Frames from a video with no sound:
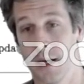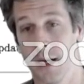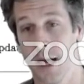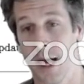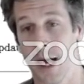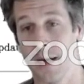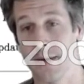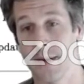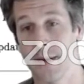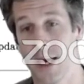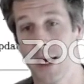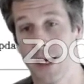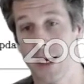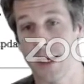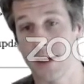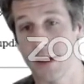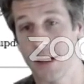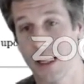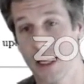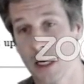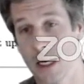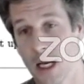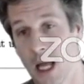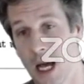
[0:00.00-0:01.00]
And
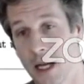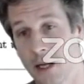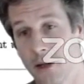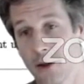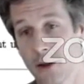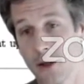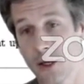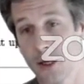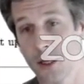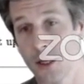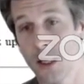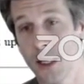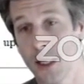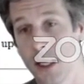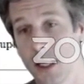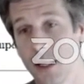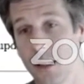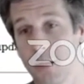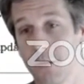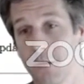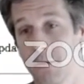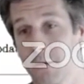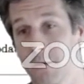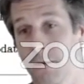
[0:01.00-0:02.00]
then in line
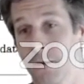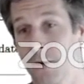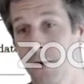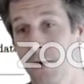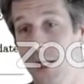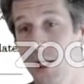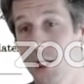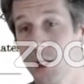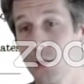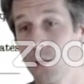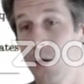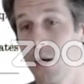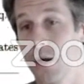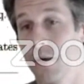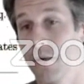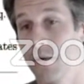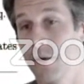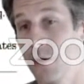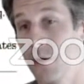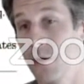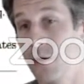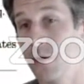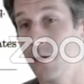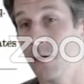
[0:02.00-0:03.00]
13, for each one
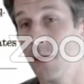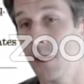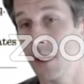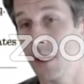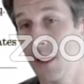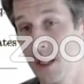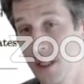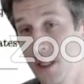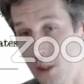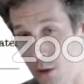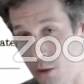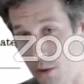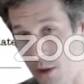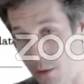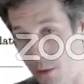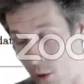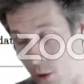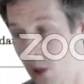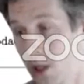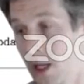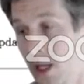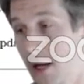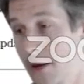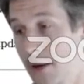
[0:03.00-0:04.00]
of the, so we
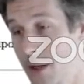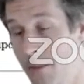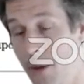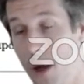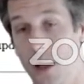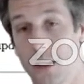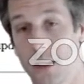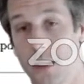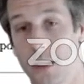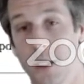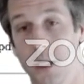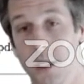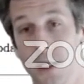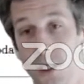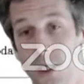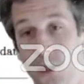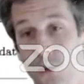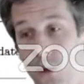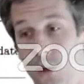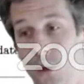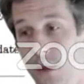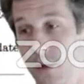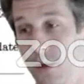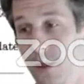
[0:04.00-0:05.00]
roll out the policy in
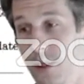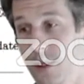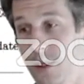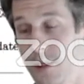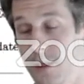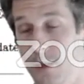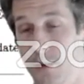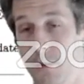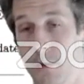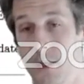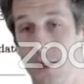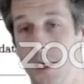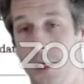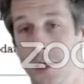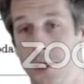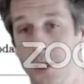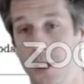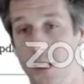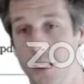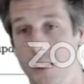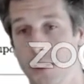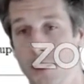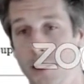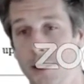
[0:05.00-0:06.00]
each one of these
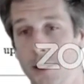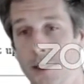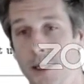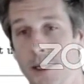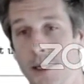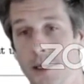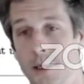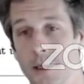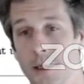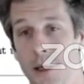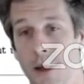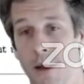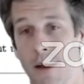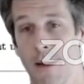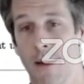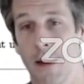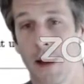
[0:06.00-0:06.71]
simulation instances.